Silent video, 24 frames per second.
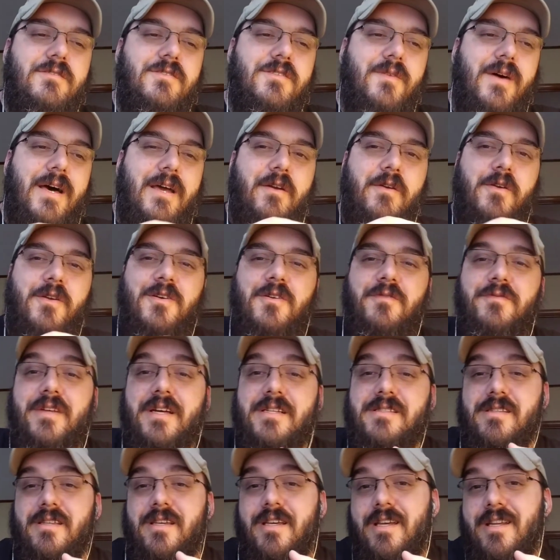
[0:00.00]
So I don't know if
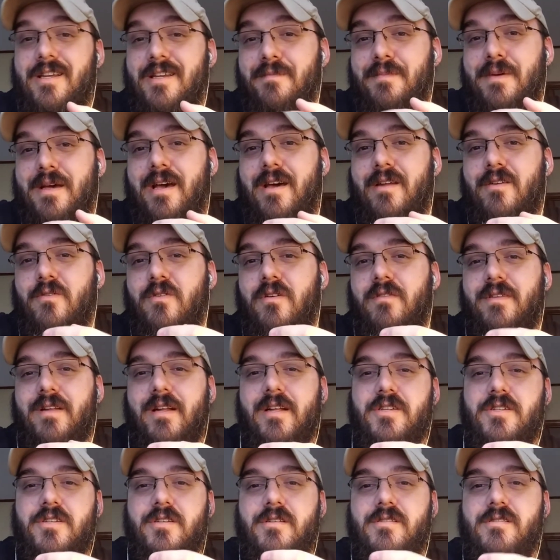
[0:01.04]
that's the heating pad or if
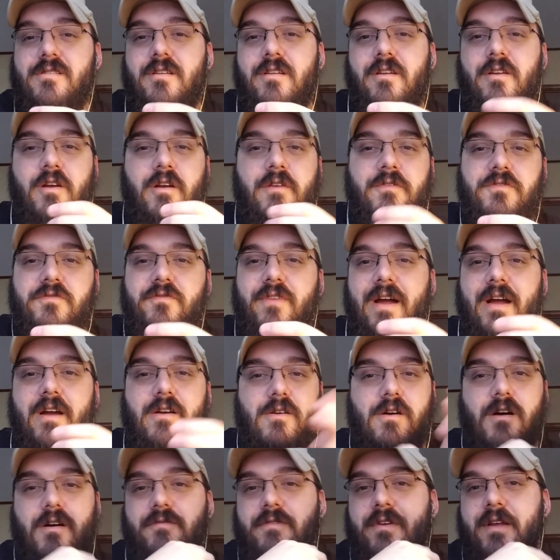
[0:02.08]
that's just the nerves
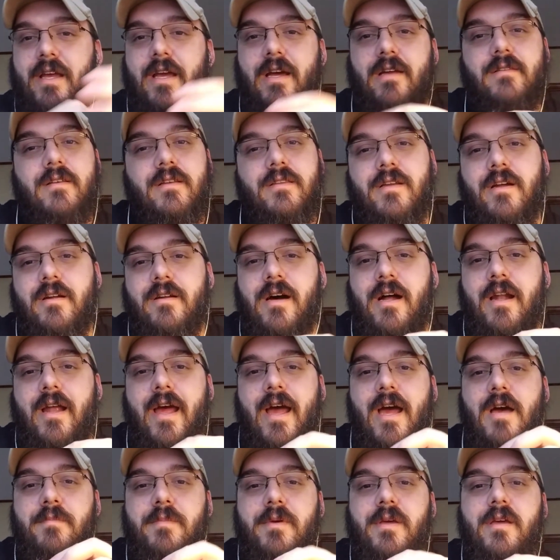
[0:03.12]
firing off again, that they're not
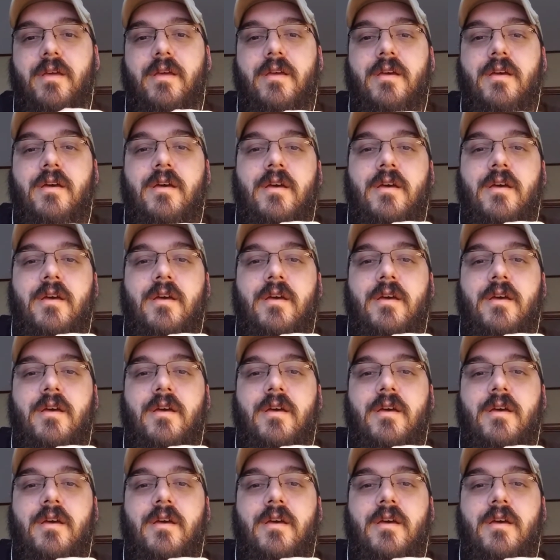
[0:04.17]
happy.